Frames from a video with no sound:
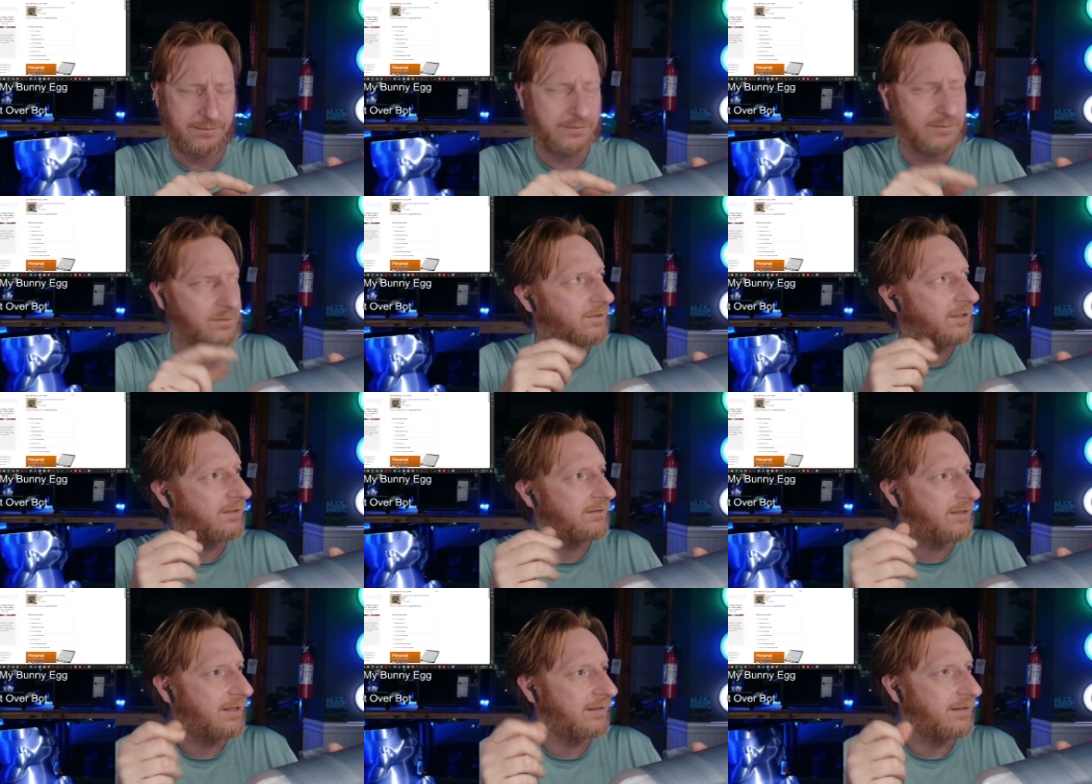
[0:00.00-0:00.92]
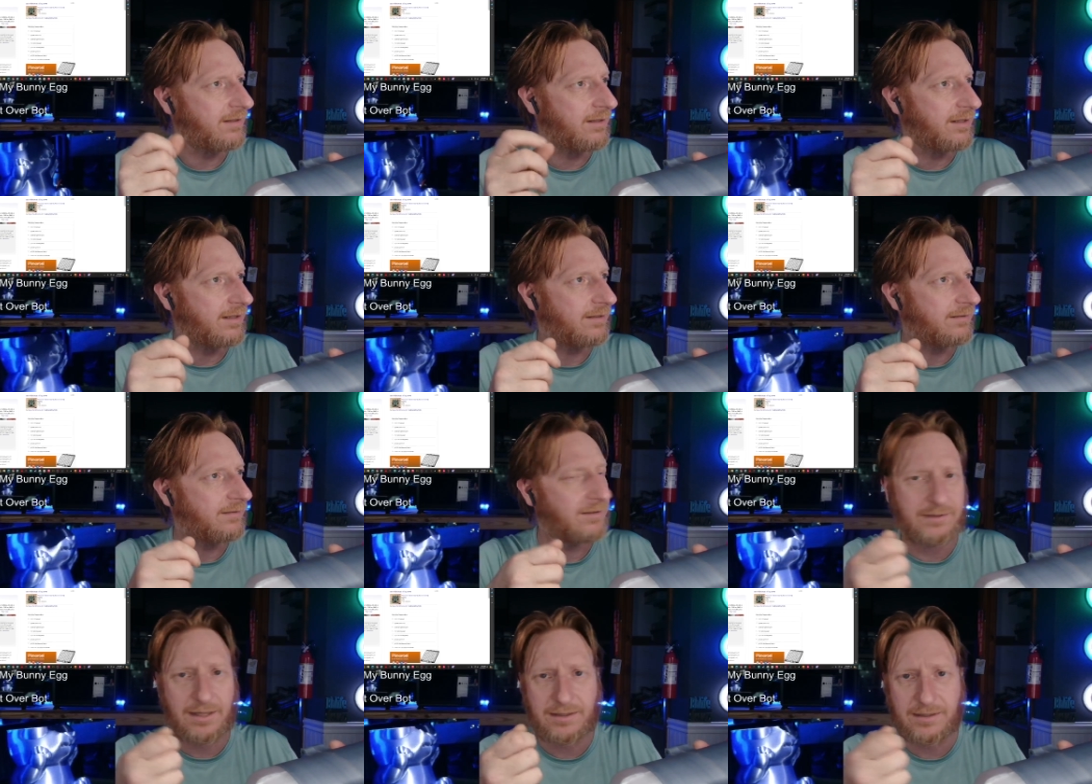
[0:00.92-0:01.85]
What is that? The
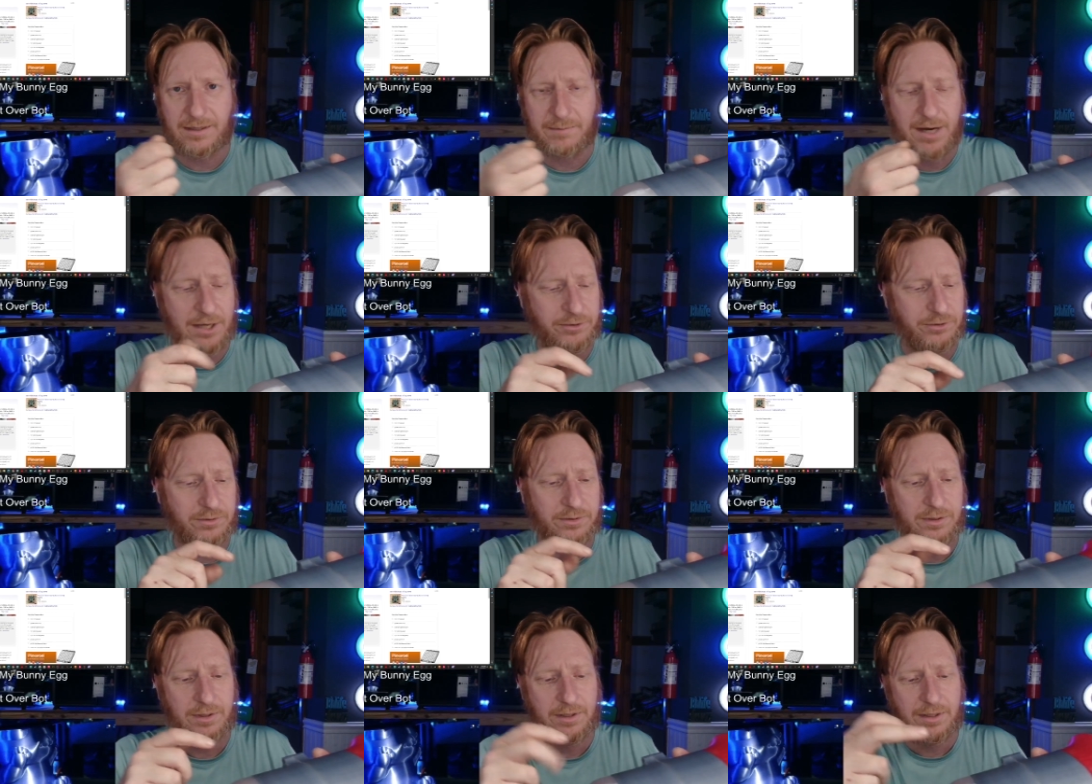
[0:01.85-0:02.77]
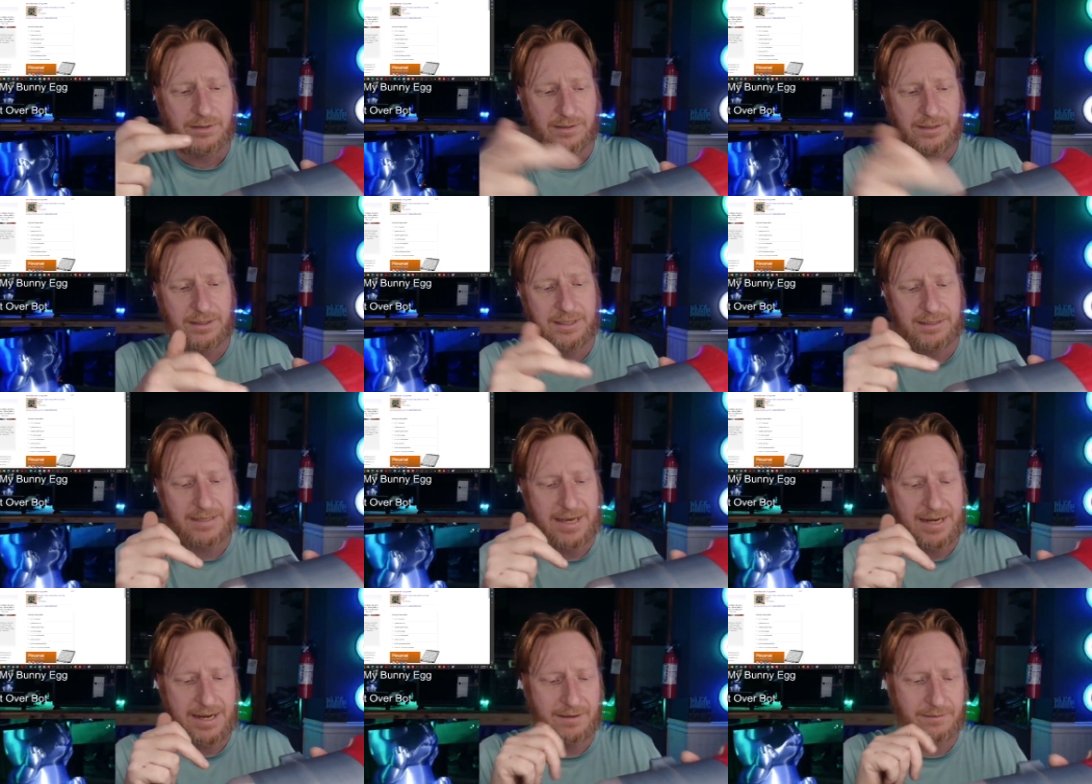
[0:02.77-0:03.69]
stun gun module. Need to get
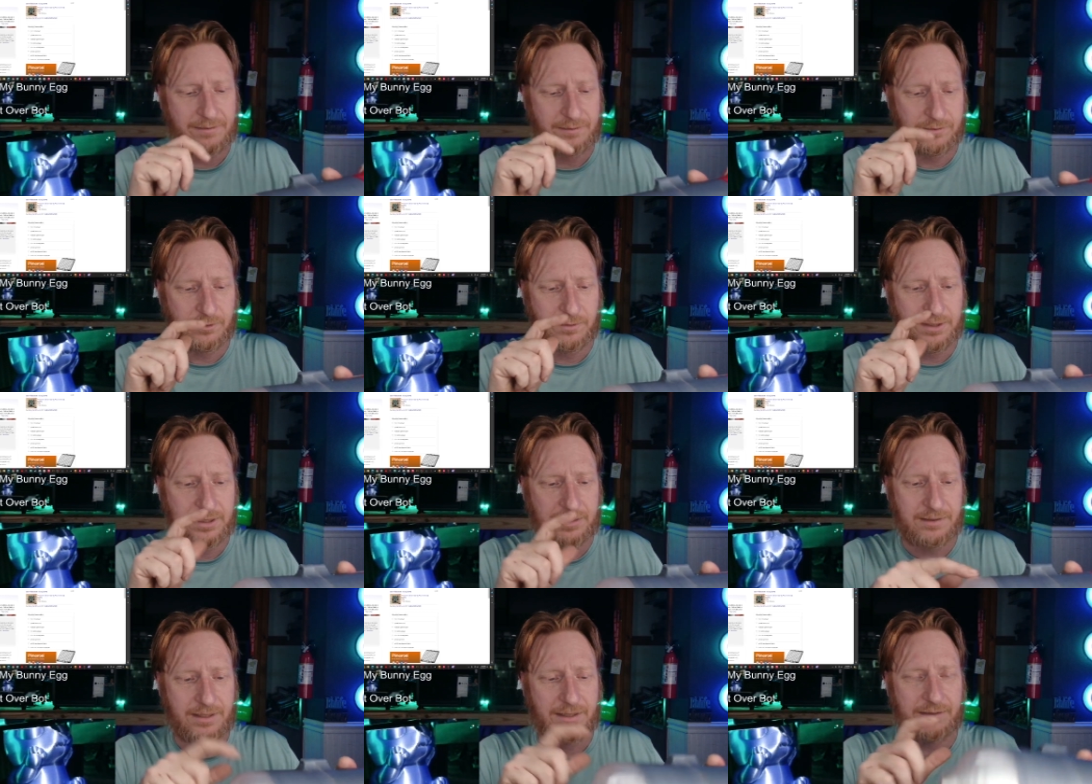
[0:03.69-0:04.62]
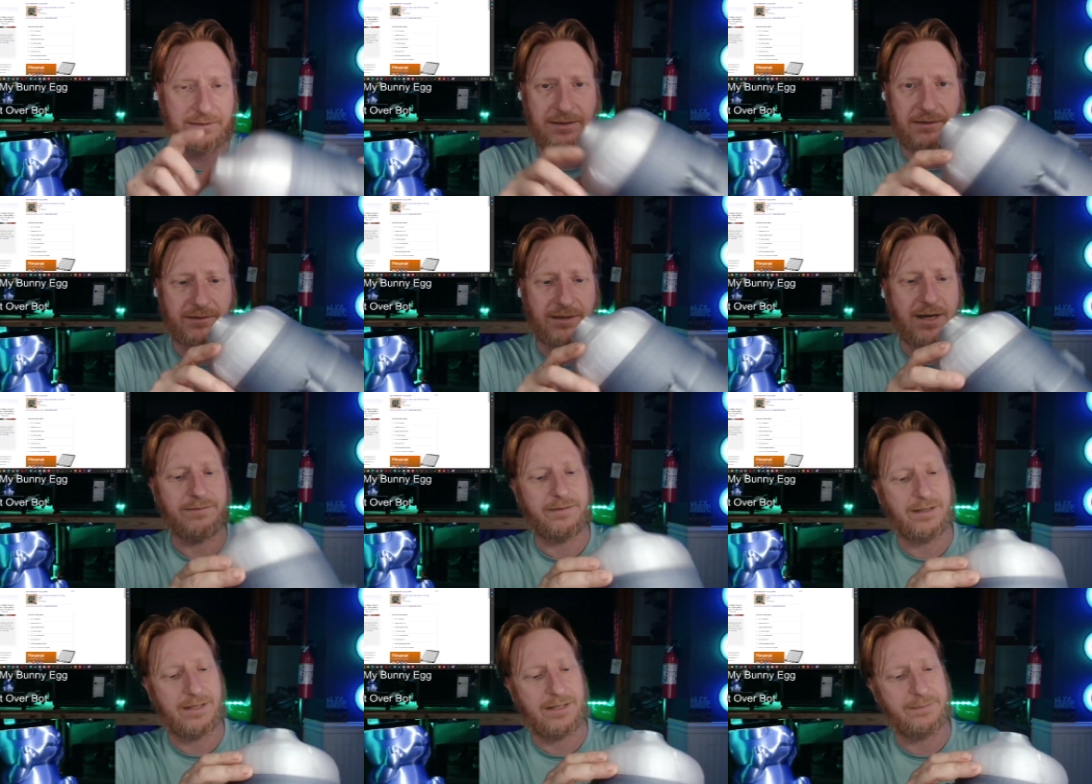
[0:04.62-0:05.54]
that out so we can set this off,
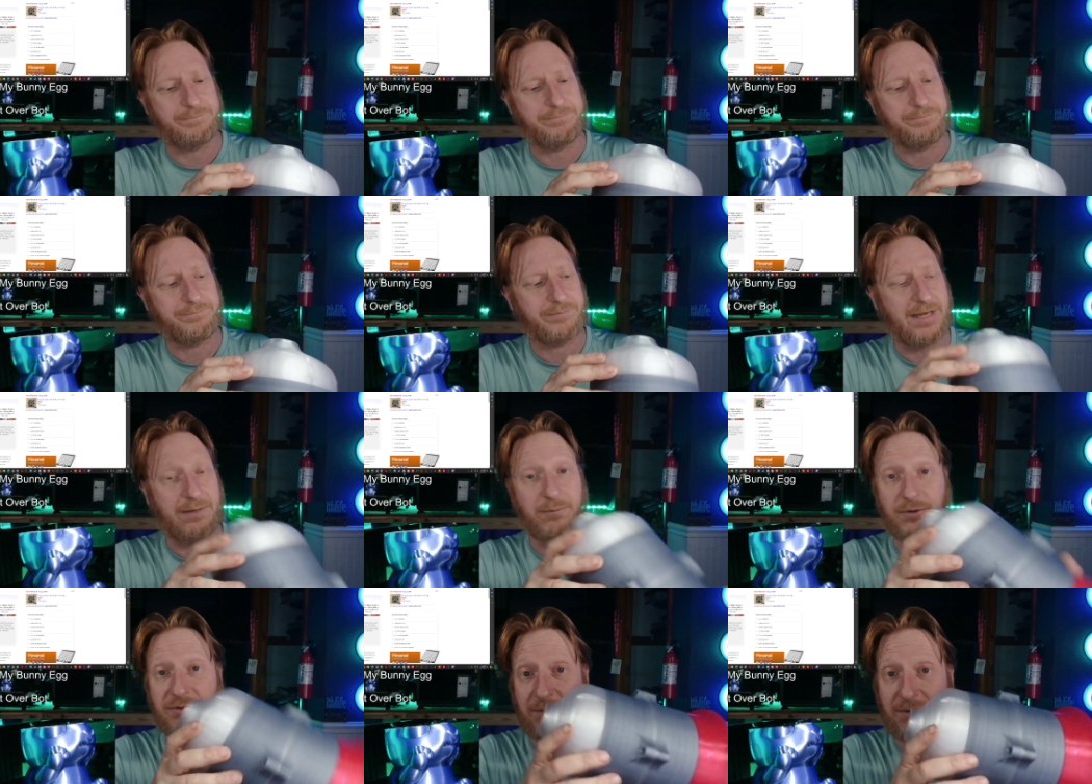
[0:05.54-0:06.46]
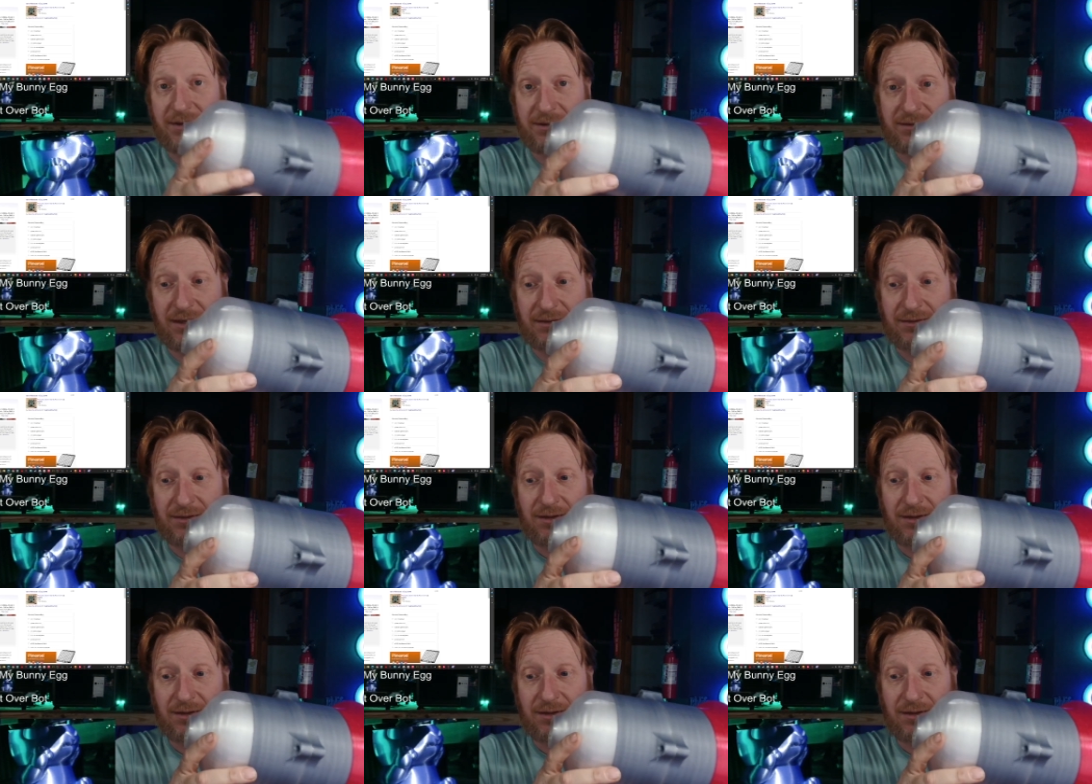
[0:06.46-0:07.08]
and we'll see what this does.